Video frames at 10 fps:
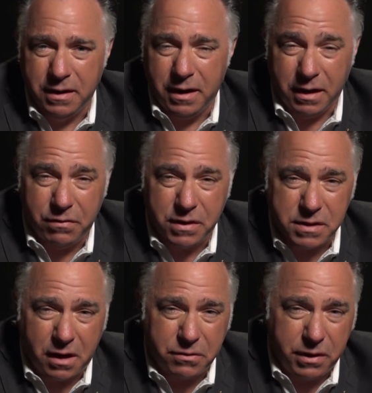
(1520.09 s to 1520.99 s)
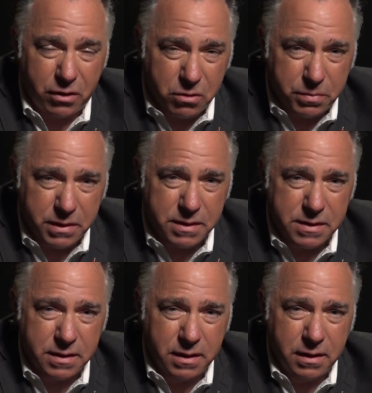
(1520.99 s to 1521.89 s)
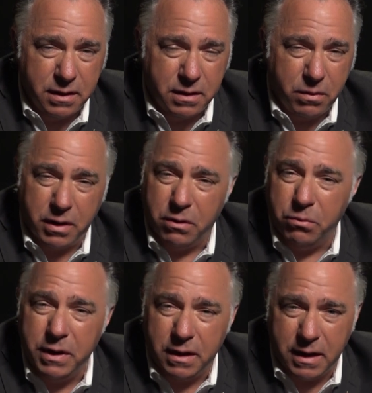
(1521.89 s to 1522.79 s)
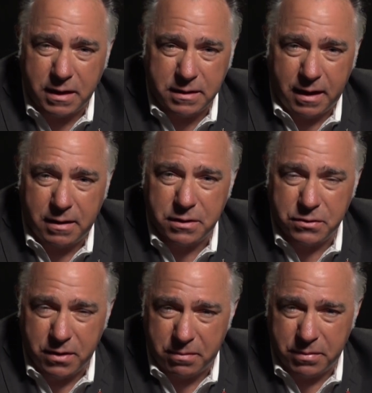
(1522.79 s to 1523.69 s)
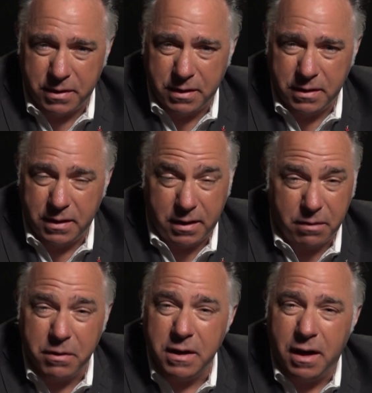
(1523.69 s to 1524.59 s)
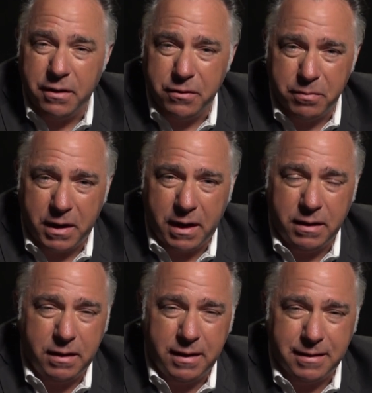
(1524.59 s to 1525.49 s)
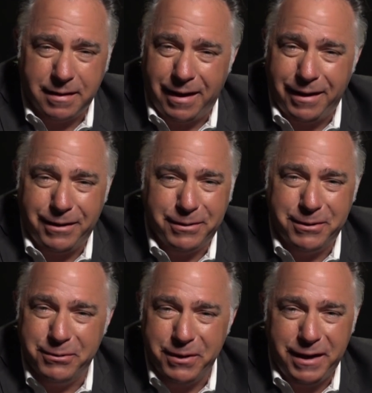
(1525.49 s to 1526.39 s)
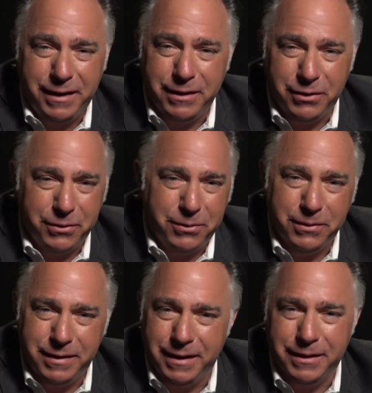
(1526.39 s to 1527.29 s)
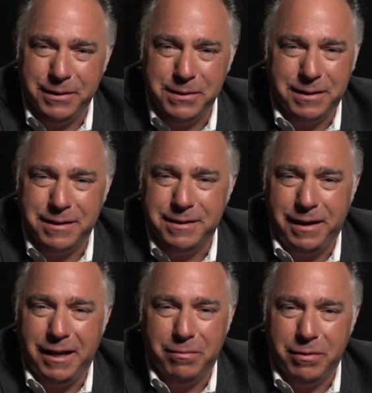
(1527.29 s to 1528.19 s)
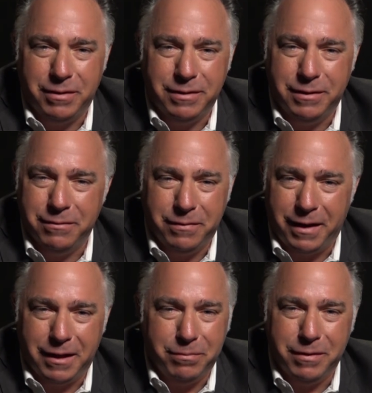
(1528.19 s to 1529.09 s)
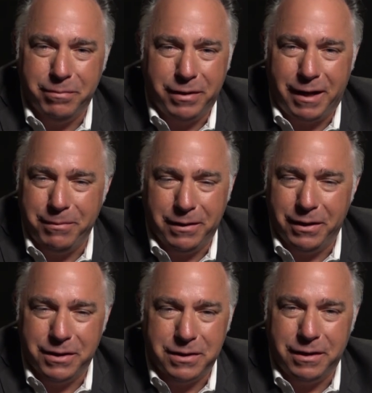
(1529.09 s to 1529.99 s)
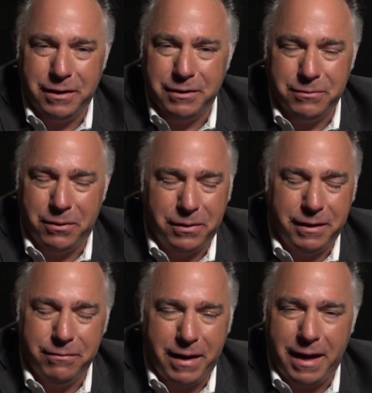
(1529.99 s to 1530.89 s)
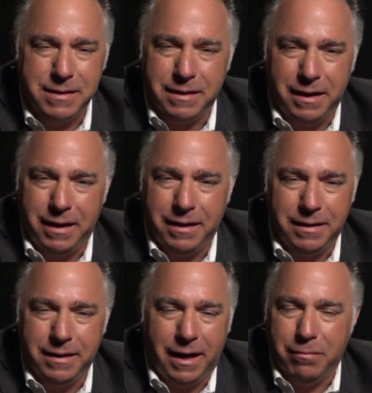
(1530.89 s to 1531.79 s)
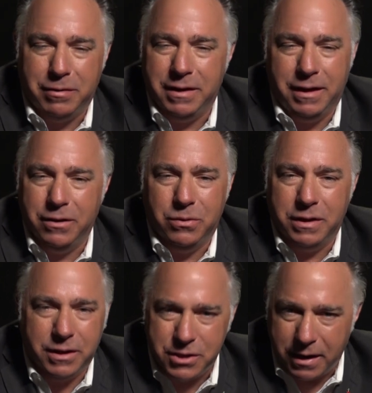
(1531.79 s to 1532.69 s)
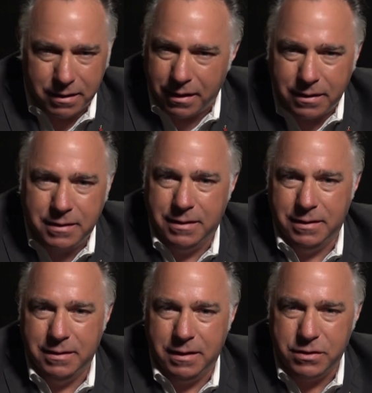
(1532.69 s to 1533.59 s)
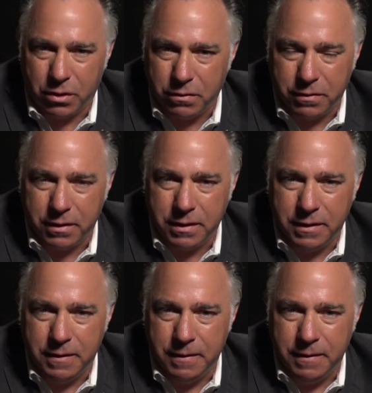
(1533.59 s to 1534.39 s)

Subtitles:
And if this country opens, we're going to reelect Donald Trump, and then we're going to undermine the entire Green New Deal, sustainable development, population controlling, vaccinating, gobbledygook agenda. It's over.